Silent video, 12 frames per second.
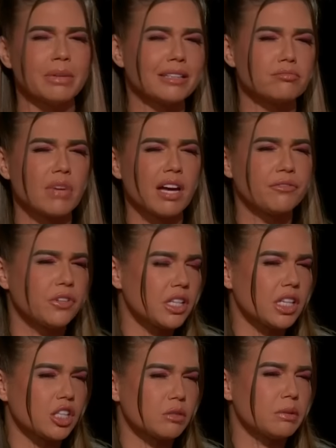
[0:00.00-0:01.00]
I'm like, I feel
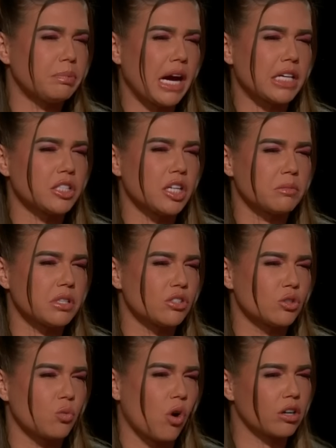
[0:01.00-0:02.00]
like that should be patched up because
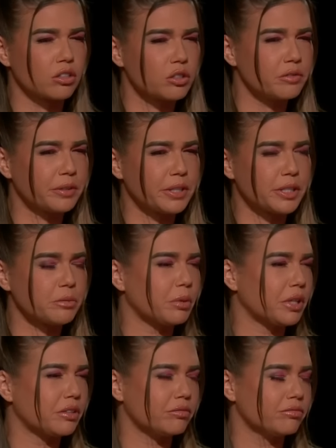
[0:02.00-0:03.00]
there's water over us, but.